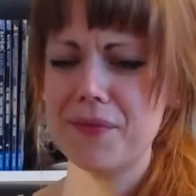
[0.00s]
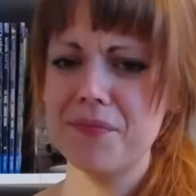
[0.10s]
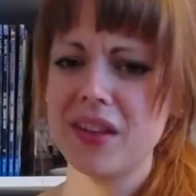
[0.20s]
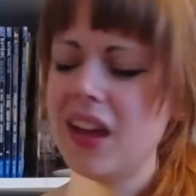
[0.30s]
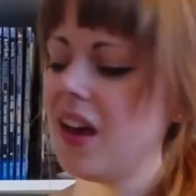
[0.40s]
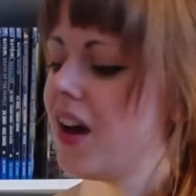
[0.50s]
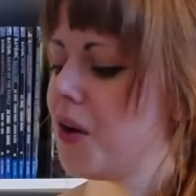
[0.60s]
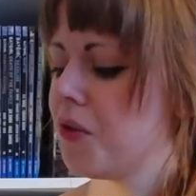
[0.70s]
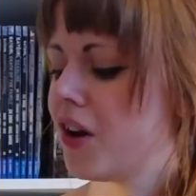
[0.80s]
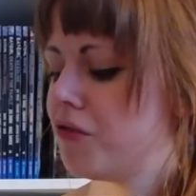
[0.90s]
I
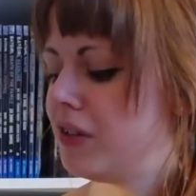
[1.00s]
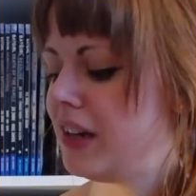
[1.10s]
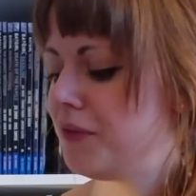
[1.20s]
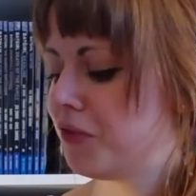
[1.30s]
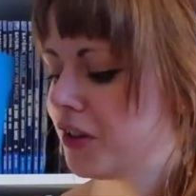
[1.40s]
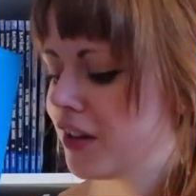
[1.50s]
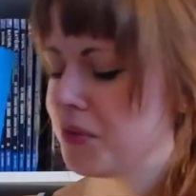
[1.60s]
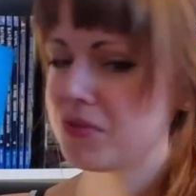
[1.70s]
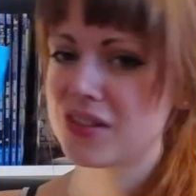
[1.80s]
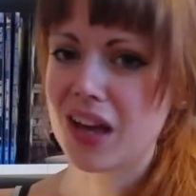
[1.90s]
want to read
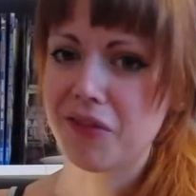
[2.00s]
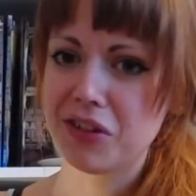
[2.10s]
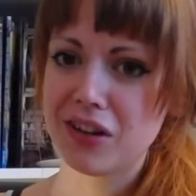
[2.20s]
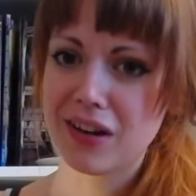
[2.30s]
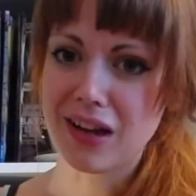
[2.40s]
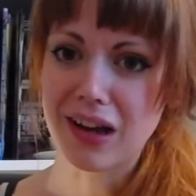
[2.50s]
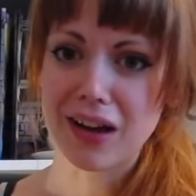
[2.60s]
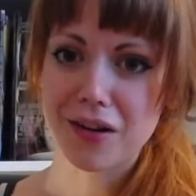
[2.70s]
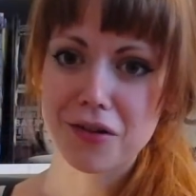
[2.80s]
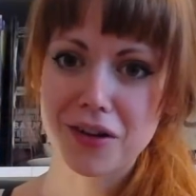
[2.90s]
volume 7
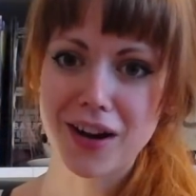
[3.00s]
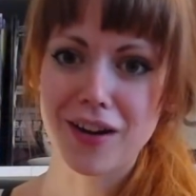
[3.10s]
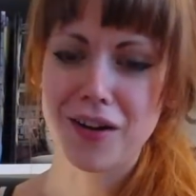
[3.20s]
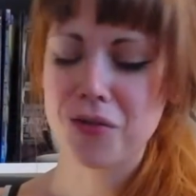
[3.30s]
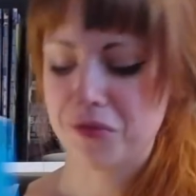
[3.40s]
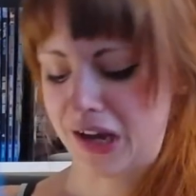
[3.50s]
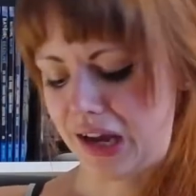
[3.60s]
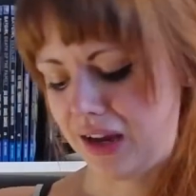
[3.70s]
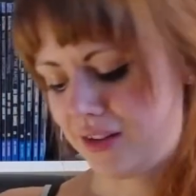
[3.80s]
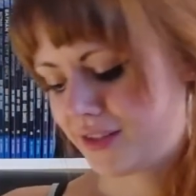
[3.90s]
now. I can't
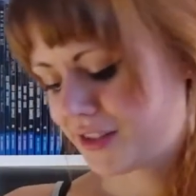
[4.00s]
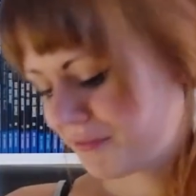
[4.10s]
wait.